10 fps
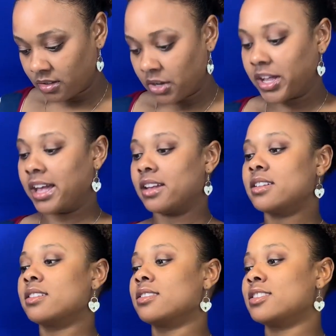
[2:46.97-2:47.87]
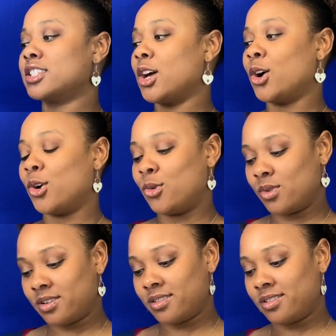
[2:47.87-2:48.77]
Okay, so
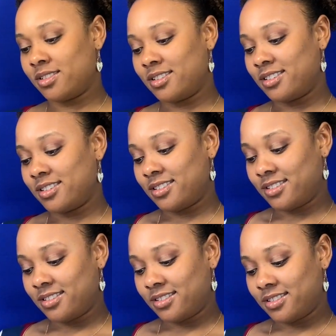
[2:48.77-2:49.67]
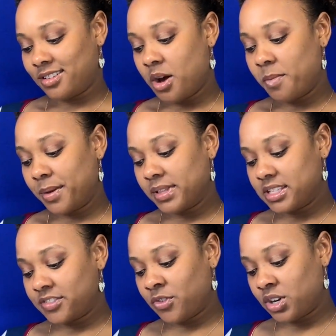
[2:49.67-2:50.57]
oh, maybe
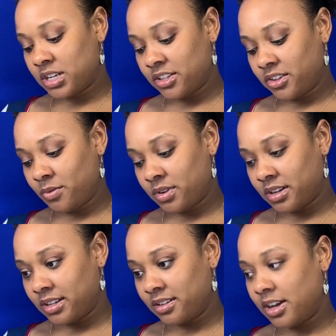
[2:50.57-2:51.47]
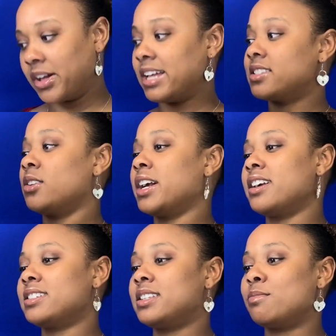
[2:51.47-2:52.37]
this is for another one. Okay, so
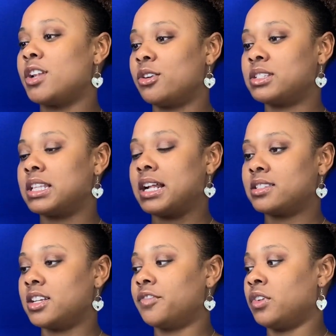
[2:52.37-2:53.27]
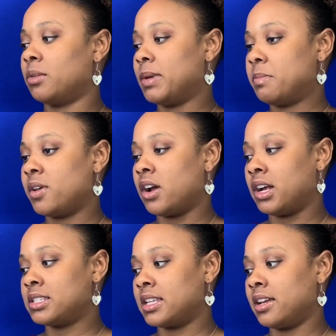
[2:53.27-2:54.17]
here's some notes that I took for the PPR
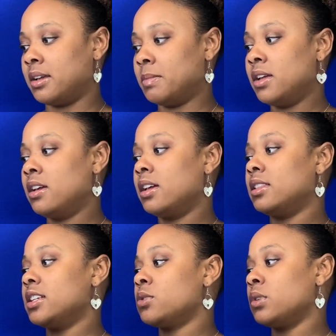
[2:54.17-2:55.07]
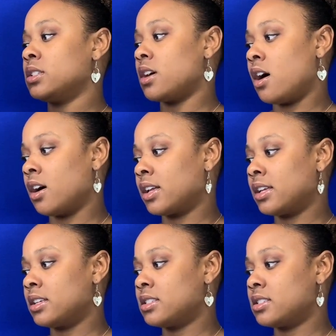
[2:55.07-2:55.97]
exam, and this was
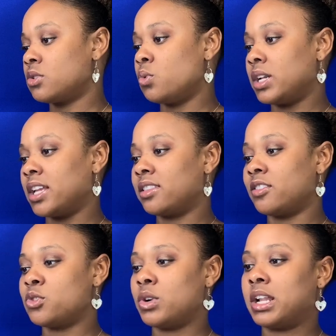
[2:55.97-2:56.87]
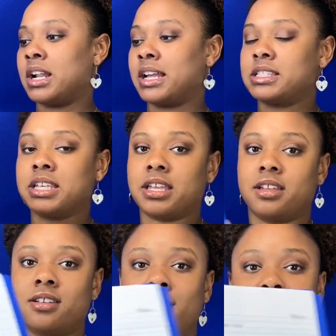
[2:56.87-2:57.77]
August 20th of 2019.